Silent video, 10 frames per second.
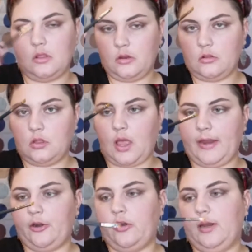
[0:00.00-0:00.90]
little
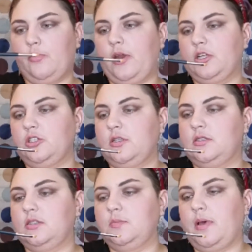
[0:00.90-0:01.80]
linery brush.
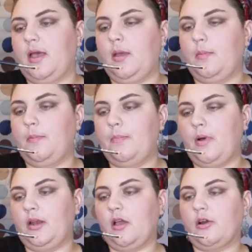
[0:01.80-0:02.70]
This is by
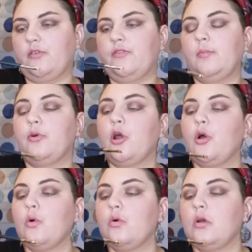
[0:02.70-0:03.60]
Bodyography
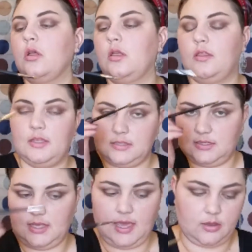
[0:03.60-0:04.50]
Pro. This
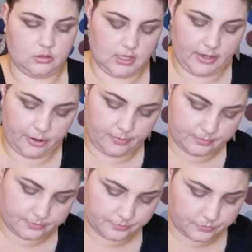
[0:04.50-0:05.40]
is the angled liner.
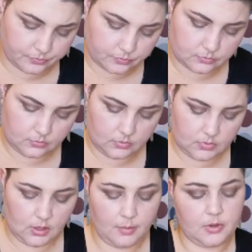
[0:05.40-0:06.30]

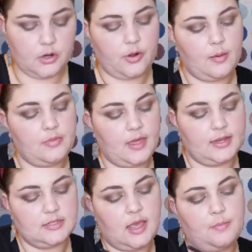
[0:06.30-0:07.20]
I'm going to grab
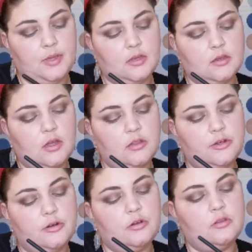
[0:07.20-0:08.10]
that Epic
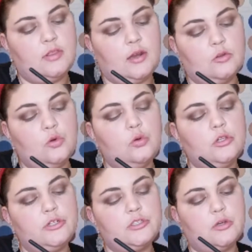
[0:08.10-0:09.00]
color, that
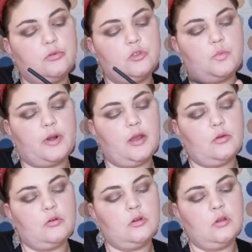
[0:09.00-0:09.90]
cooler toned
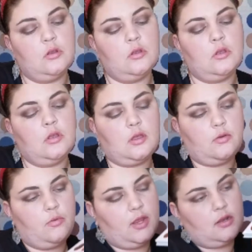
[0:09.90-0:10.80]
brown,
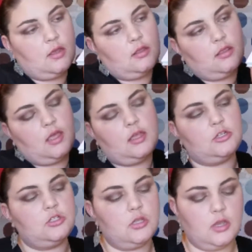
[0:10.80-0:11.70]
right at the
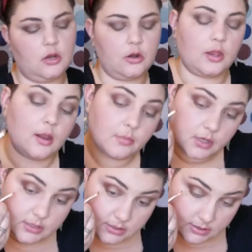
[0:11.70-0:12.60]
edge there, and I'm going
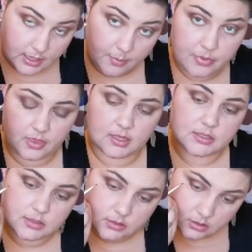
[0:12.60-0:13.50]
to stamp
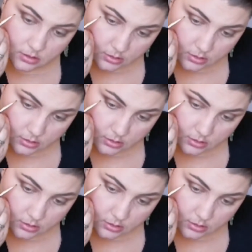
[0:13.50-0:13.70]
this